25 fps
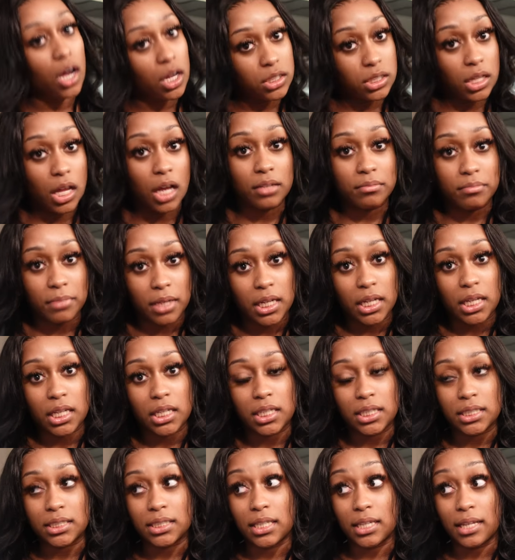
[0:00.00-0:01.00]
A long minute.
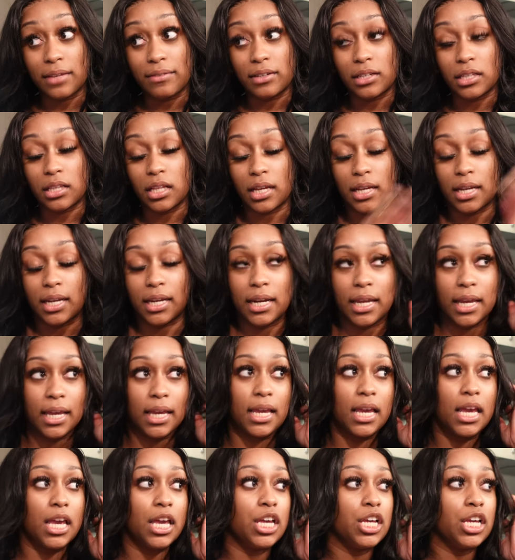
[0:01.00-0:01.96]
It's 11 o'clock at night.